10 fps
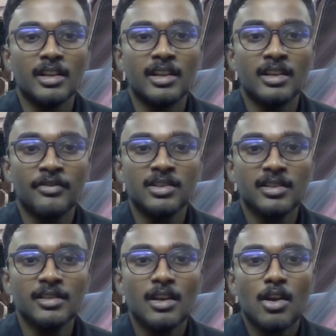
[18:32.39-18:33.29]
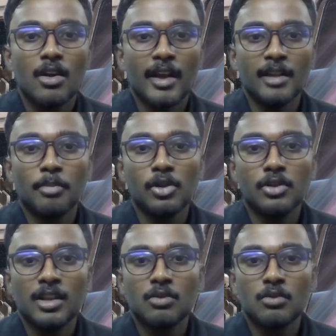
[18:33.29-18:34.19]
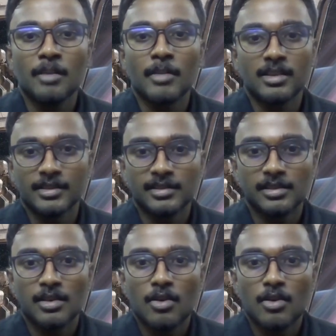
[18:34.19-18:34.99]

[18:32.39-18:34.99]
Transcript: inefficient and polluting cooking methods.